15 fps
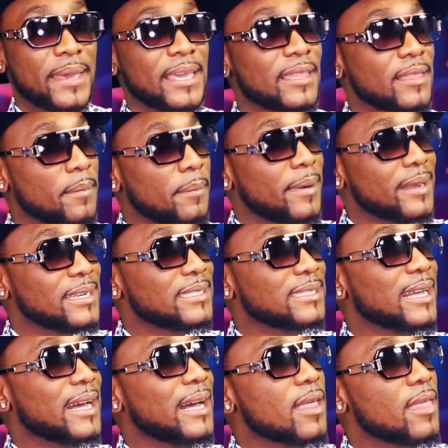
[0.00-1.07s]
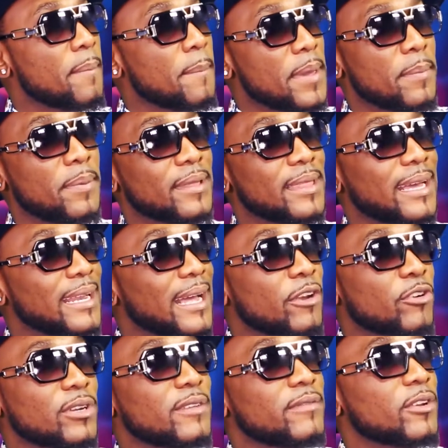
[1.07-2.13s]
are making the monies are the people that
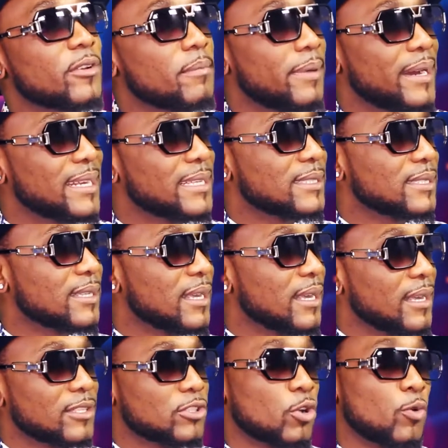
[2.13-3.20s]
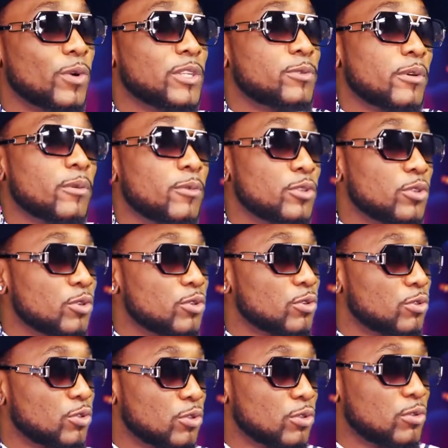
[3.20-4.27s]
are not even on banners. Wow. So which one would you
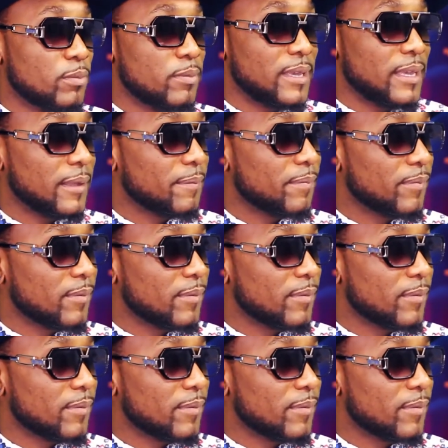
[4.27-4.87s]
choose to be?